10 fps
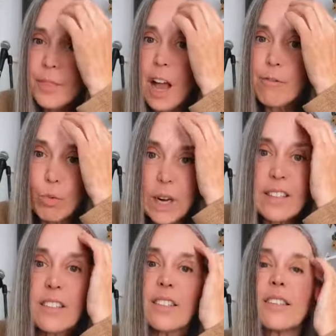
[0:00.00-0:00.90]
I've
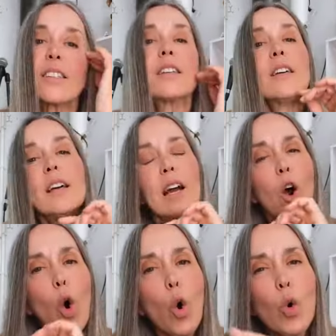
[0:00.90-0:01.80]
witnessed
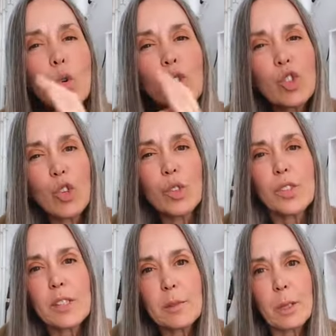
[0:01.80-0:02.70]
all
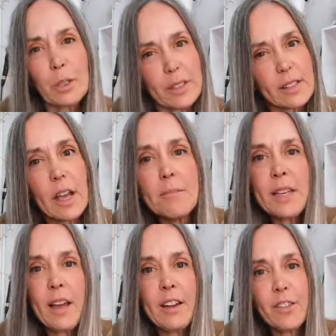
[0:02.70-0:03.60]
sorts of spirits
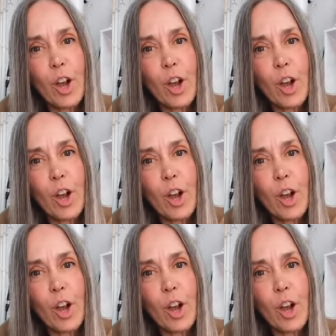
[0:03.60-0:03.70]
coming out of